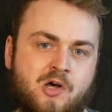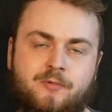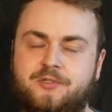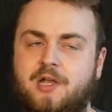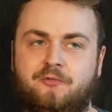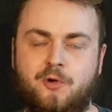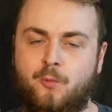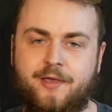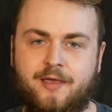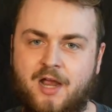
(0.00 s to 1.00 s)
almost every
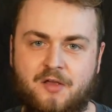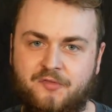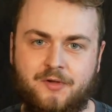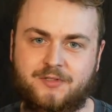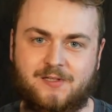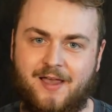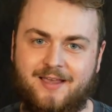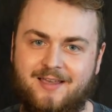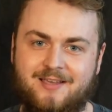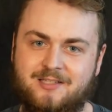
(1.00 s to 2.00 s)
weekend. It feels
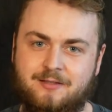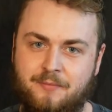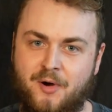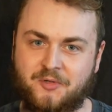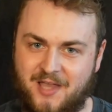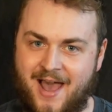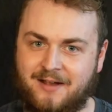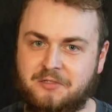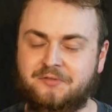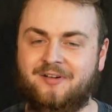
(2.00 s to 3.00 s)
like he's the most
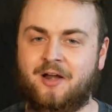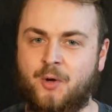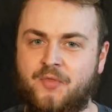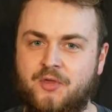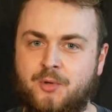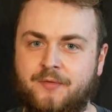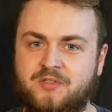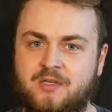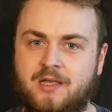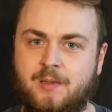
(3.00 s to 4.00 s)
active fighter in the
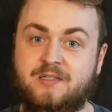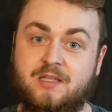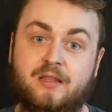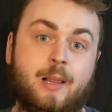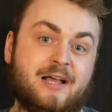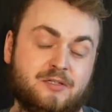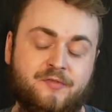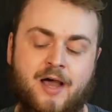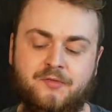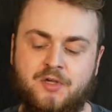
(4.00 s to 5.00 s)
UFC, at least in the last
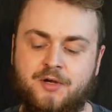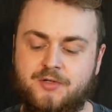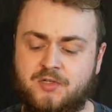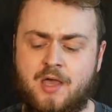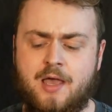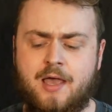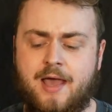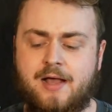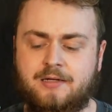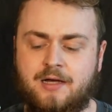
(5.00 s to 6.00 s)
5 years.
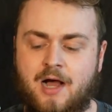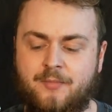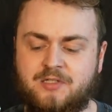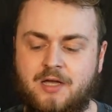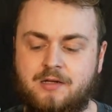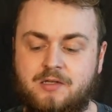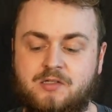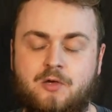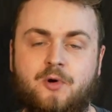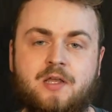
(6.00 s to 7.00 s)
And I'm excited to
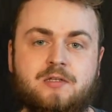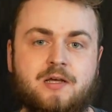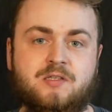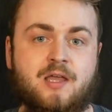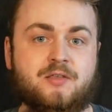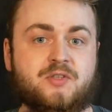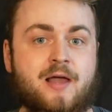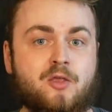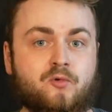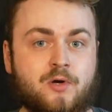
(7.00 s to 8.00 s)
see what he does against Daniel